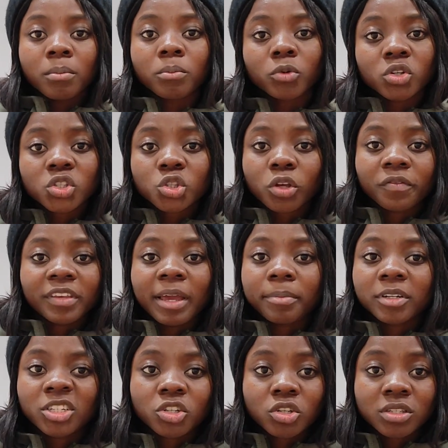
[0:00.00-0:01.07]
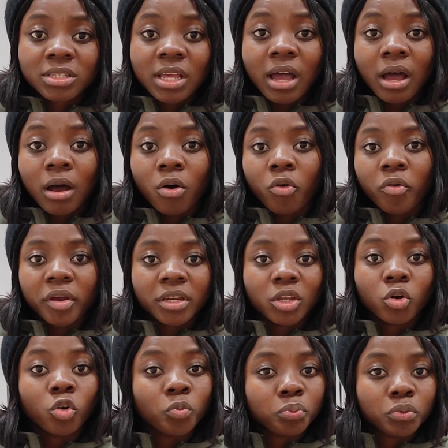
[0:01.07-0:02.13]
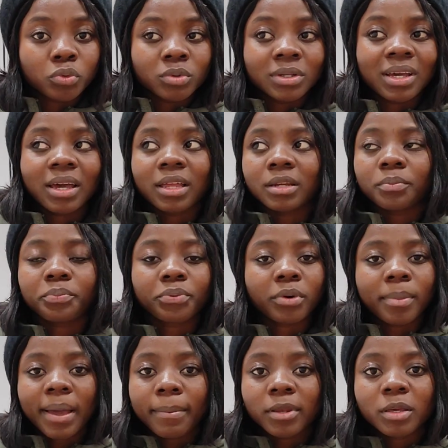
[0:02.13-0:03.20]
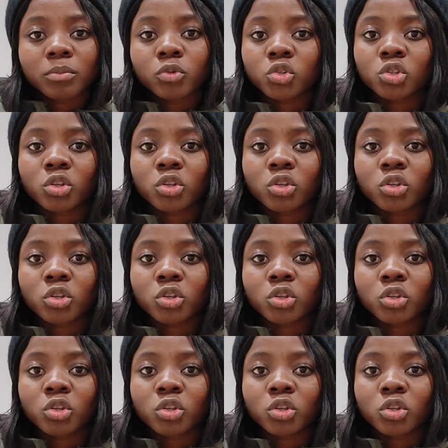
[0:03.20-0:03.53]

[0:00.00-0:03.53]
most of the applications are already open and probably